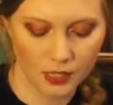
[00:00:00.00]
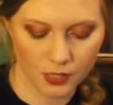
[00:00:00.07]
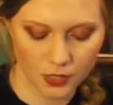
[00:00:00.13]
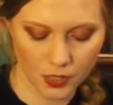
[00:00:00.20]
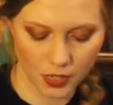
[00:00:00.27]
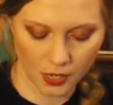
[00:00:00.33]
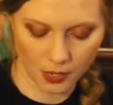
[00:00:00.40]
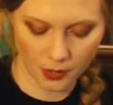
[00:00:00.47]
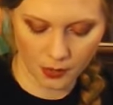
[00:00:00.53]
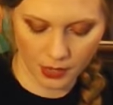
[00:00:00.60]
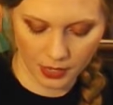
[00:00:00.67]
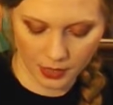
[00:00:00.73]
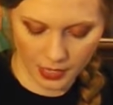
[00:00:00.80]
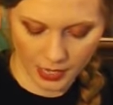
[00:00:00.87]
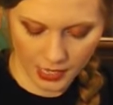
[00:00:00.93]
So
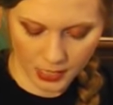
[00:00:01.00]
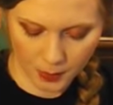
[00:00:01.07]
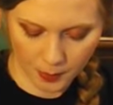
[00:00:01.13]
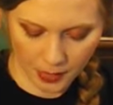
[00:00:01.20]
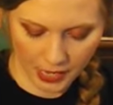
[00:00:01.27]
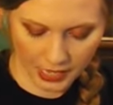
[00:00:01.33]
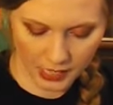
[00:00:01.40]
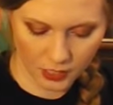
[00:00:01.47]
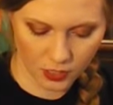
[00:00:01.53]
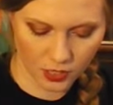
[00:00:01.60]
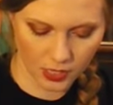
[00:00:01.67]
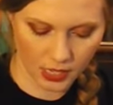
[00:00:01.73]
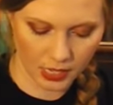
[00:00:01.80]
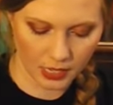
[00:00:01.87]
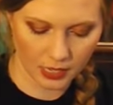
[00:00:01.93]
the next page
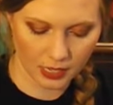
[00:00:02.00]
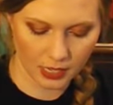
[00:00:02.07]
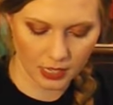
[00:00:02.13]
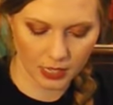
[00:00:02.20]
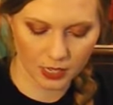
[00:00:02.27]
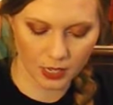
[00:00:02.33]
said,